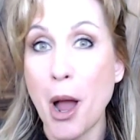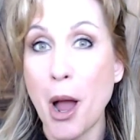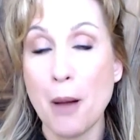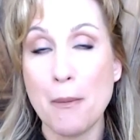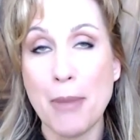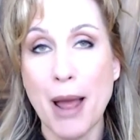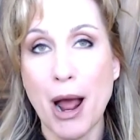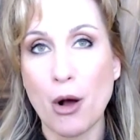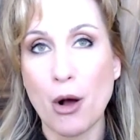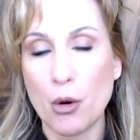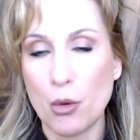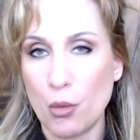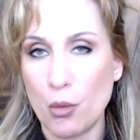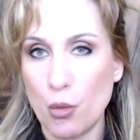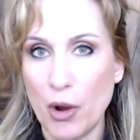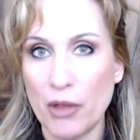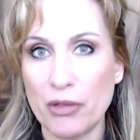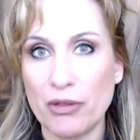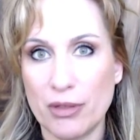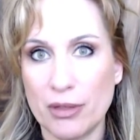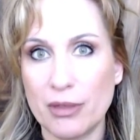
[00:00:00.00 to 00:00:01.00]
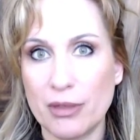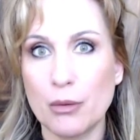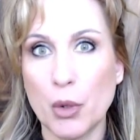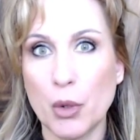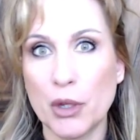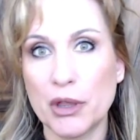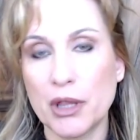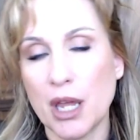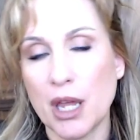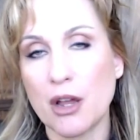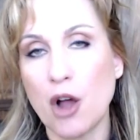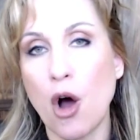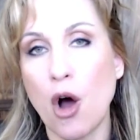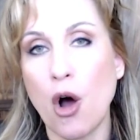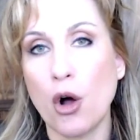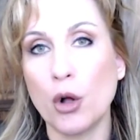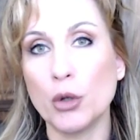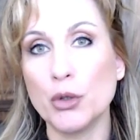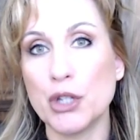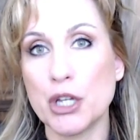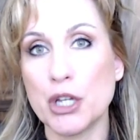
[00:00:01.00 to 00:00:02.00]
about what, what they
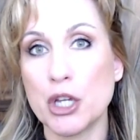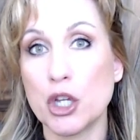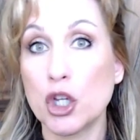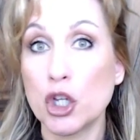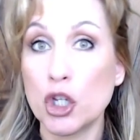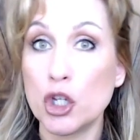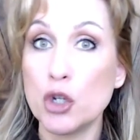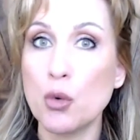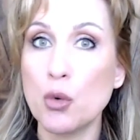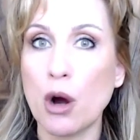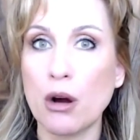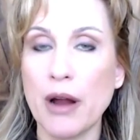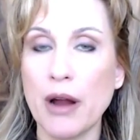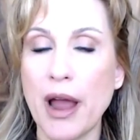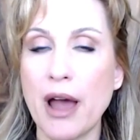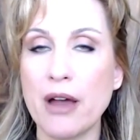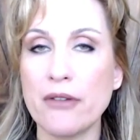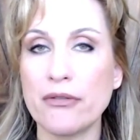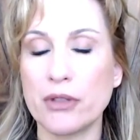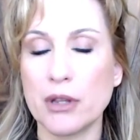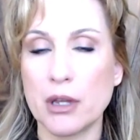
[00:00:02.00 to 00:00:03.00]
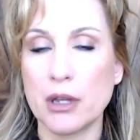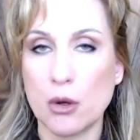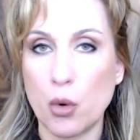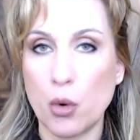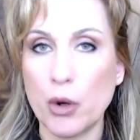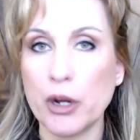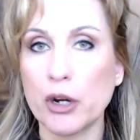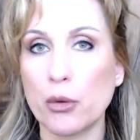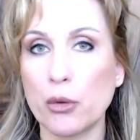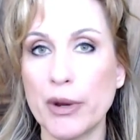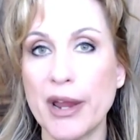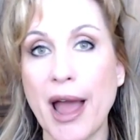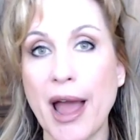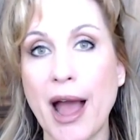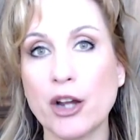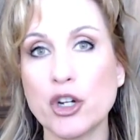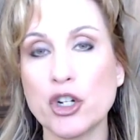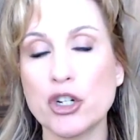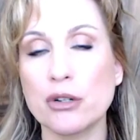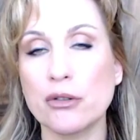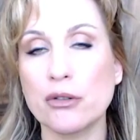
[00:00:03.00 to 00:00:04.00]
call the QRF, the Quick
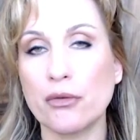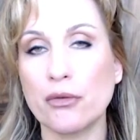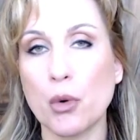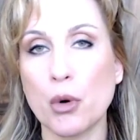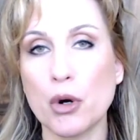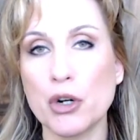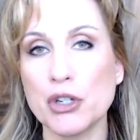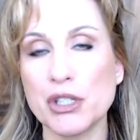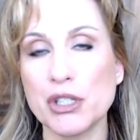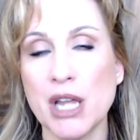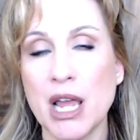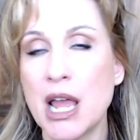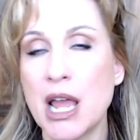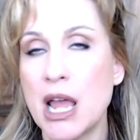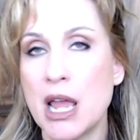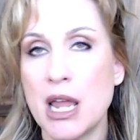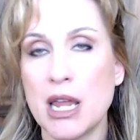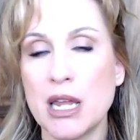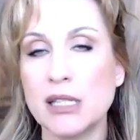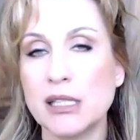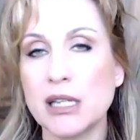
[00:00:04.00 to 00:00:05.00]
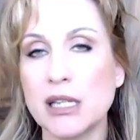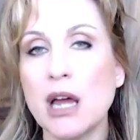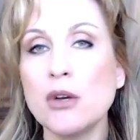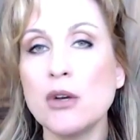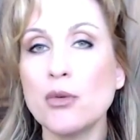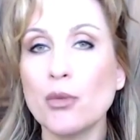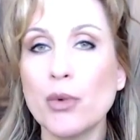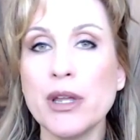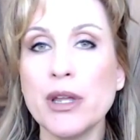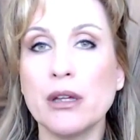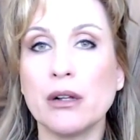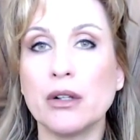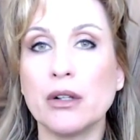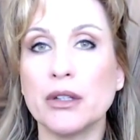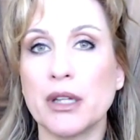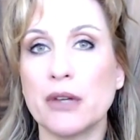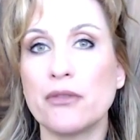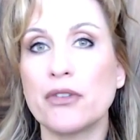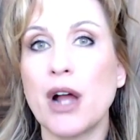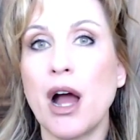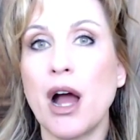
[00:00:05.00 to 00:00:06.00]
Reaction Force, it's unreal.
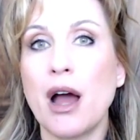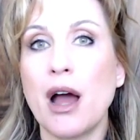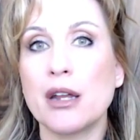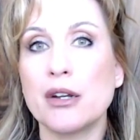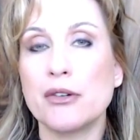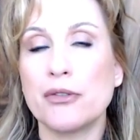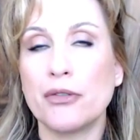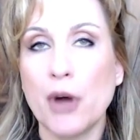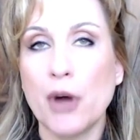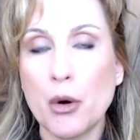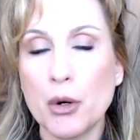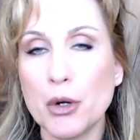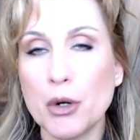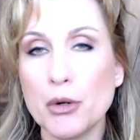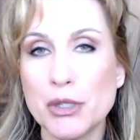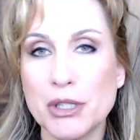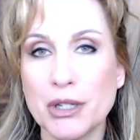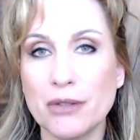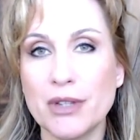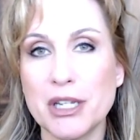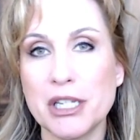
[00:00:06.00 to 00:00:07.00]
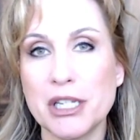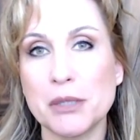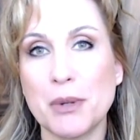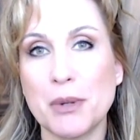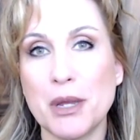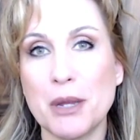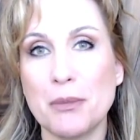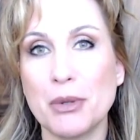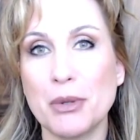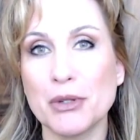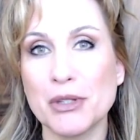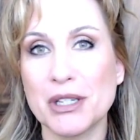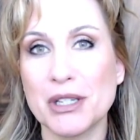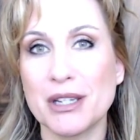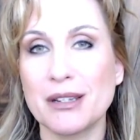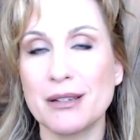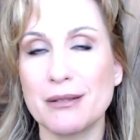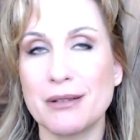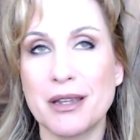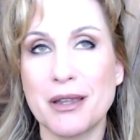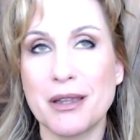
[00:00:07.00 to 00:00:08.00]
They've got photos of these people's,
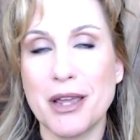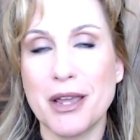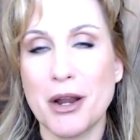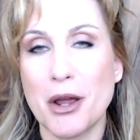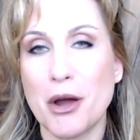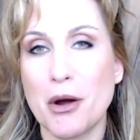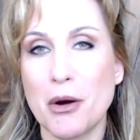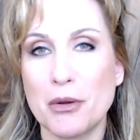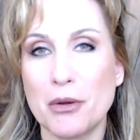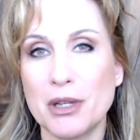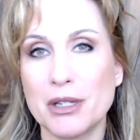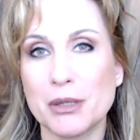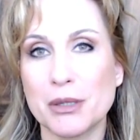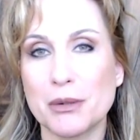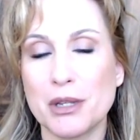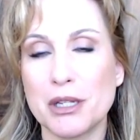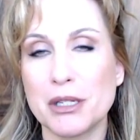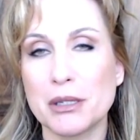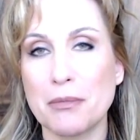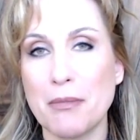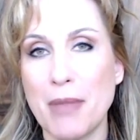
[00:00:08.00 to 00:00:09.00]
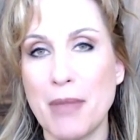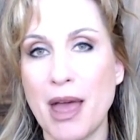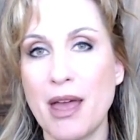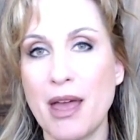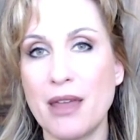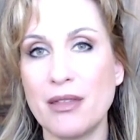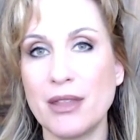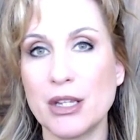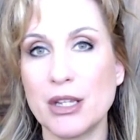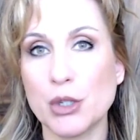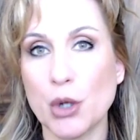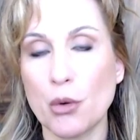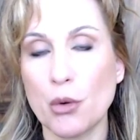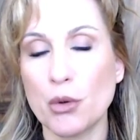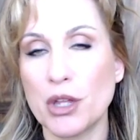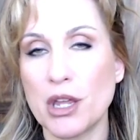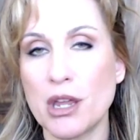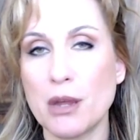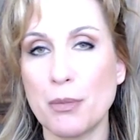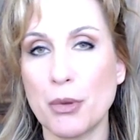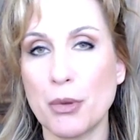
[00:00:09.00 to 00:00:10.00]
you know, these these men, these
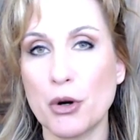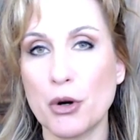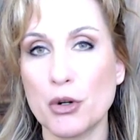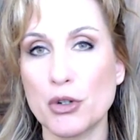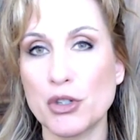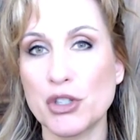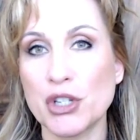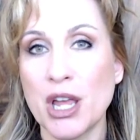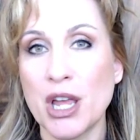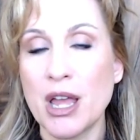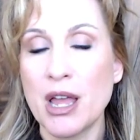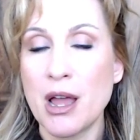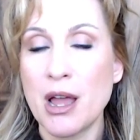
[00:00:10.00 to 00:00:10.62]
oath keepers